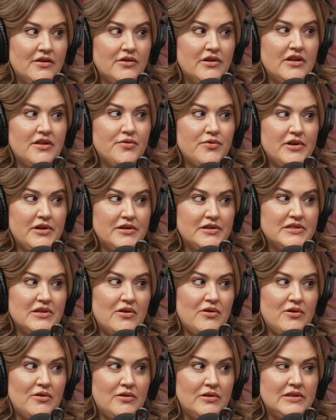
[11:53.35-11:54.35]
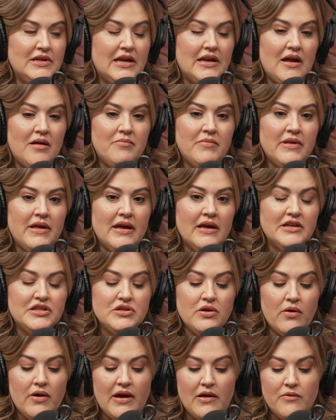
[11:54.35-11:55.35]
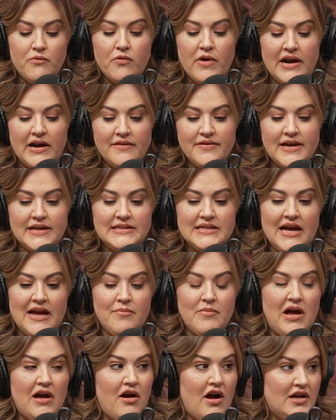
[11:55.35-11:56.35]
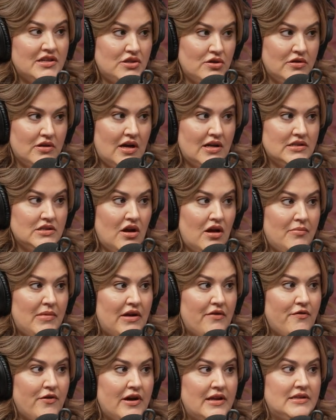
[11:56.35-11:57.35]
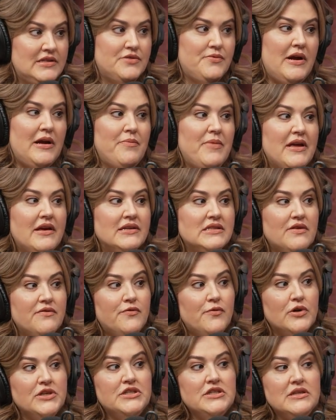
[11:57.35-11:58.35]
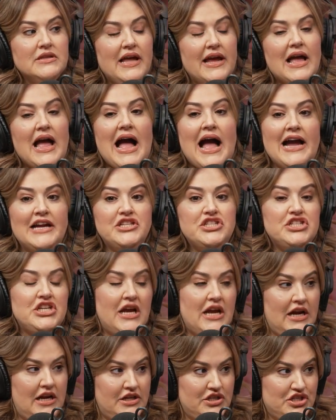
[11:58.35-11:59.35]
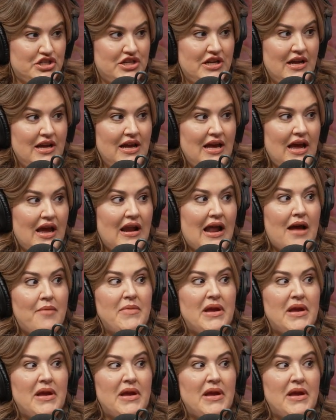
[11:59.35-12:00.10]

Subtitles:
33 years old. And I'm like, and right at that time, I also lost all my friends, right? Because unfortunately, I changed. And I